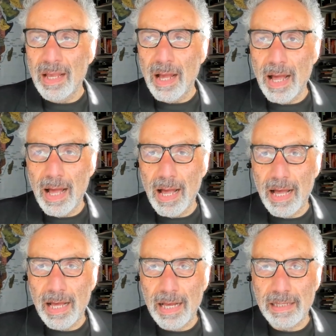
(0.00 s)

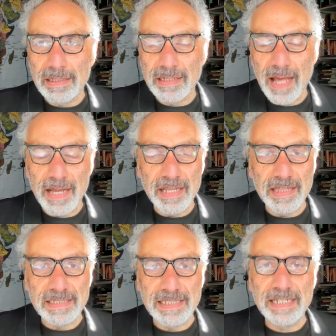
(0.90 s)
kind of
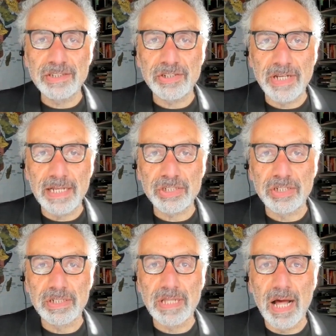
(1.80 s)
this
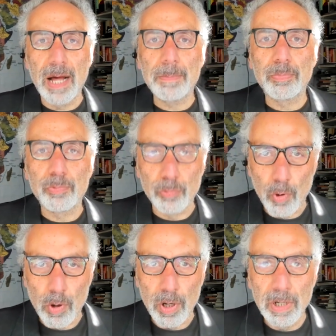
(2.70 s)
international
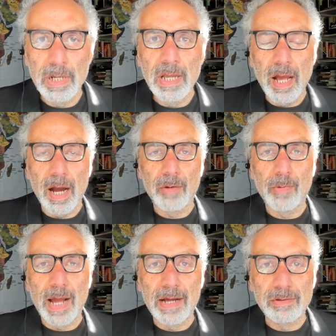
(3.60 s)
uproar
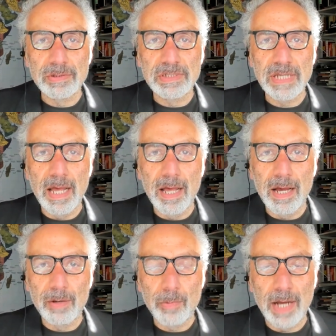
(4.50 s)
around
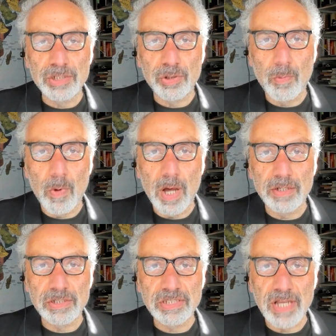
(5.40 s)
Roger
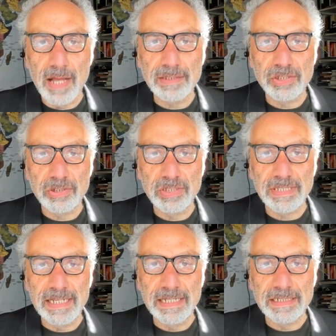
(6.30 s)
Waters'
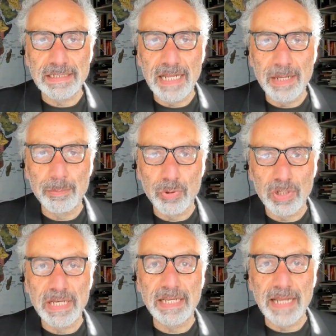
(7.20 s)
concerts in
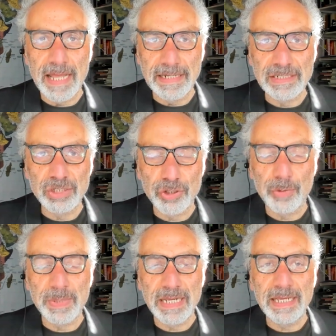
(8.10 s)
Berlin and in
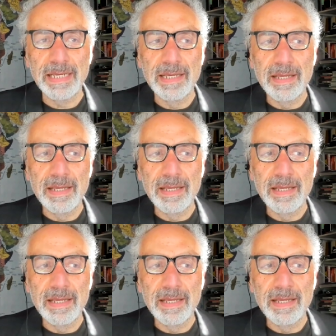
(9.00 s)
Germany.